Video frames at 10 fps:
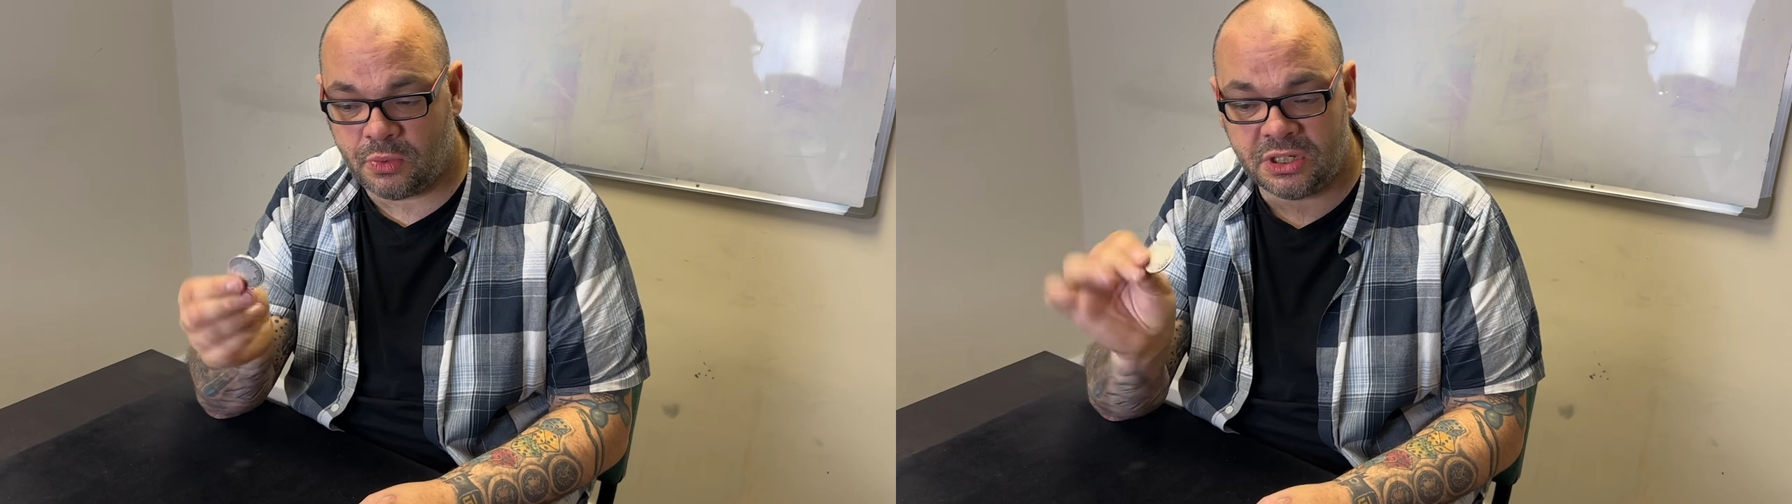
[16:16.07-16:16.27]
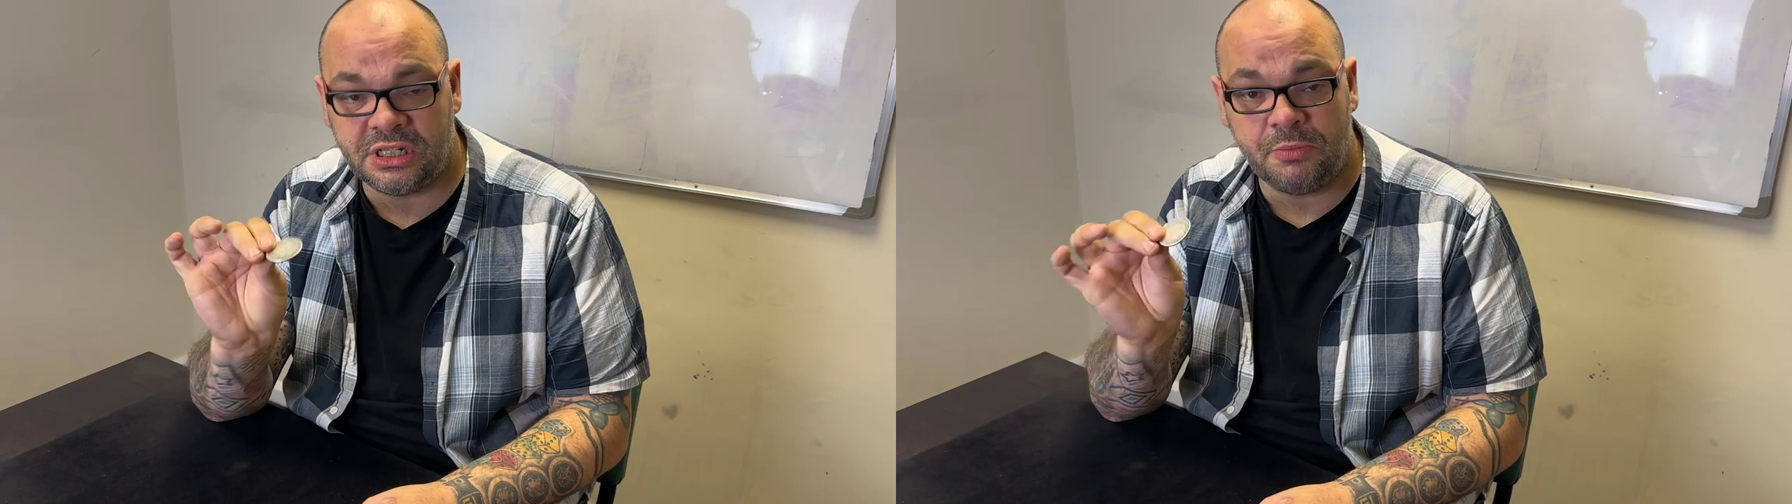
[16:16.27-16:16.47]

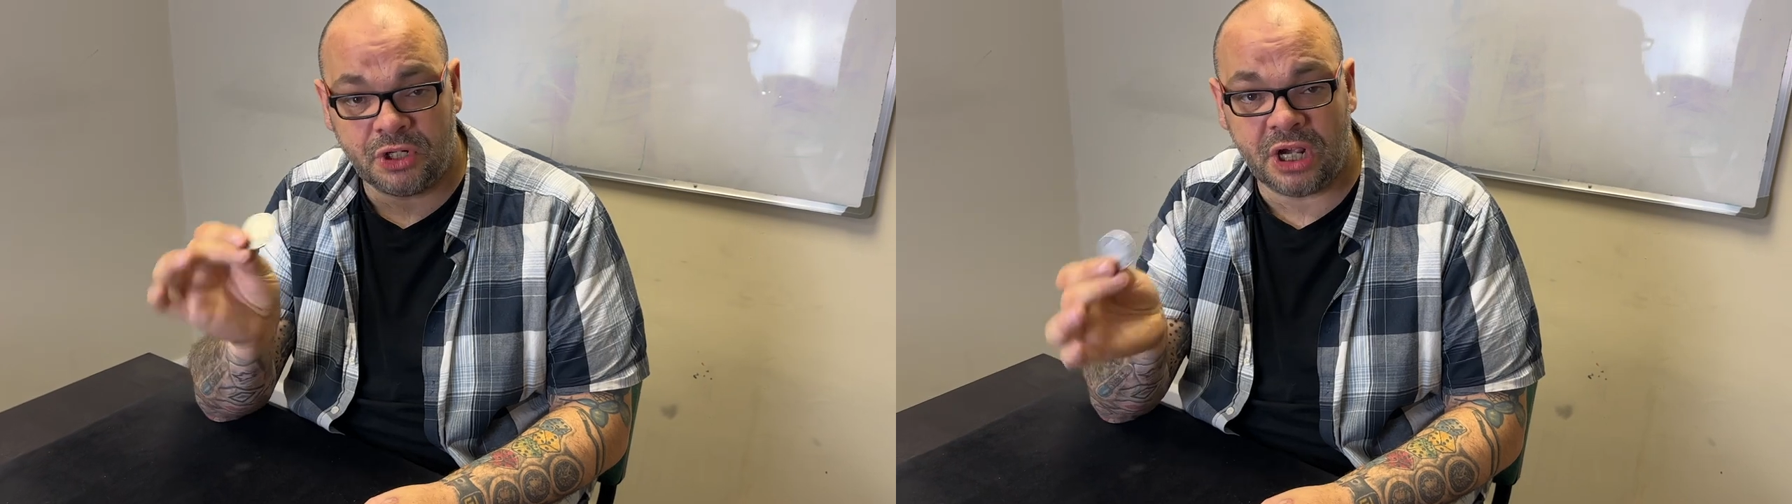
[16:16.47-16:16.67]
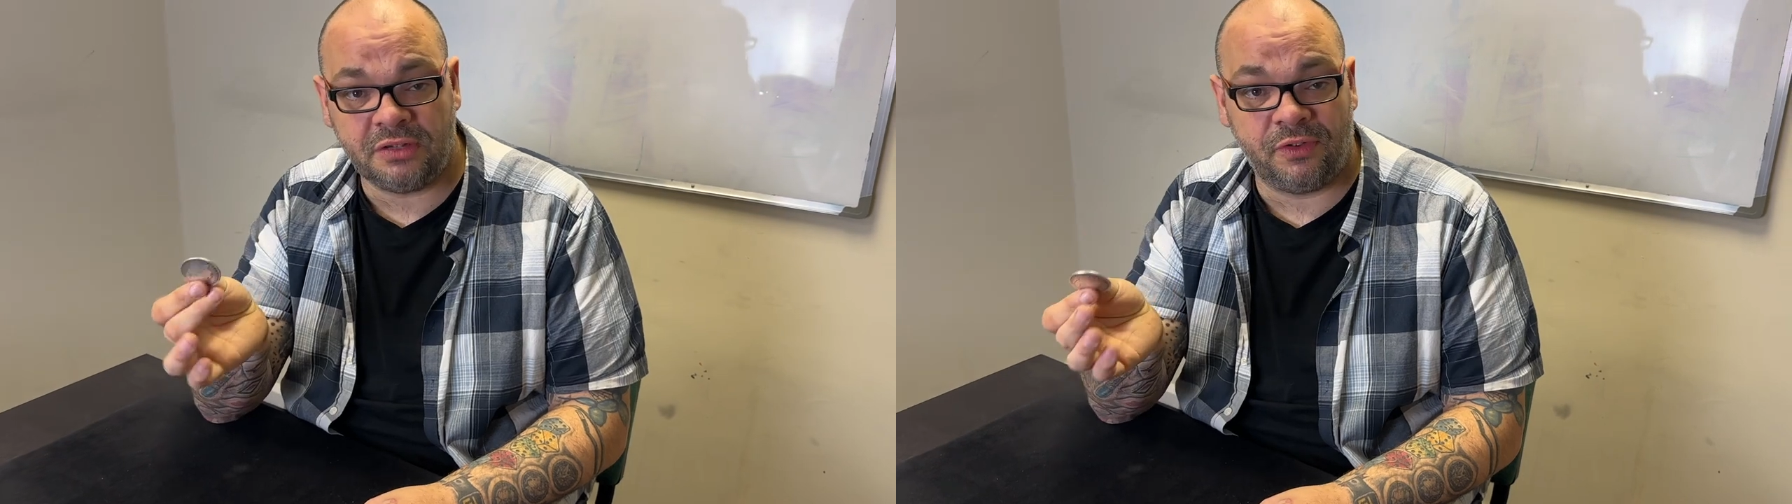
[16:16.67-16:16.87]
with the
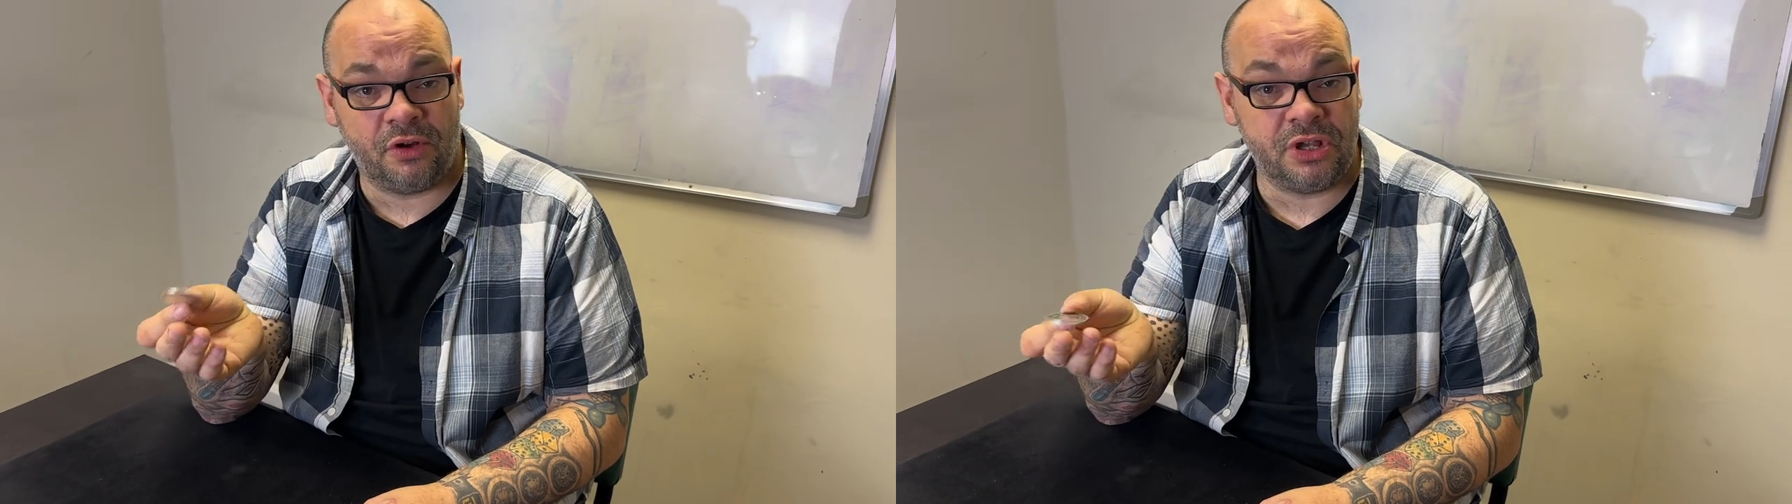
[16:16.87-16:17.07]
steeplechase flurry,